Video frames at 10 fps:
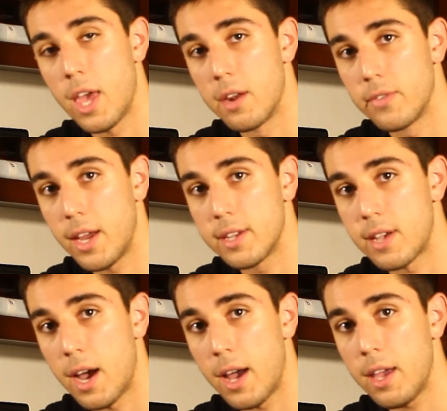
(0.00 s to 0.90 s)
And if that
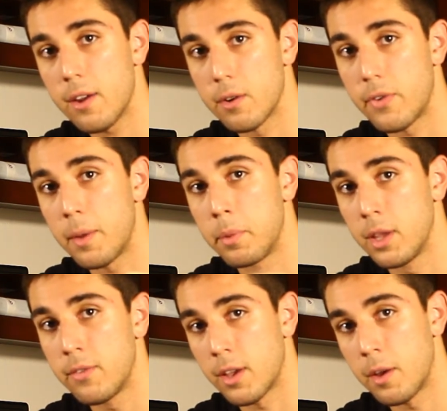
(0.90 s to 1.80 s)
is high, or if I
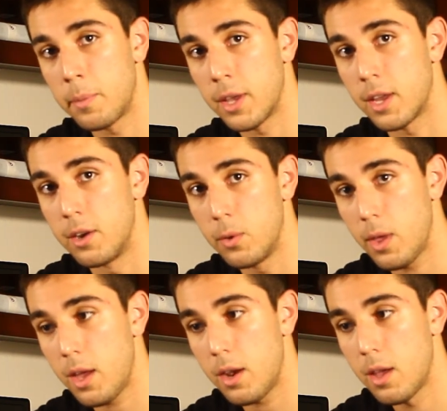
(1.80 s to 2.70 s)
believe the company can
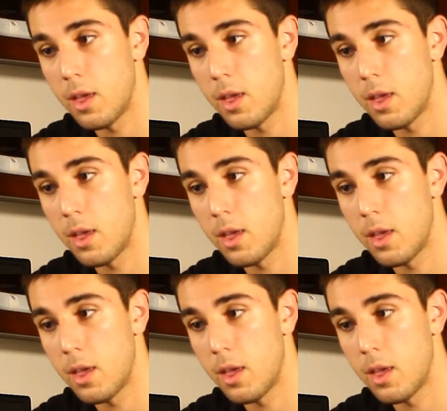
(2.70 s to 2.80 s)
do that,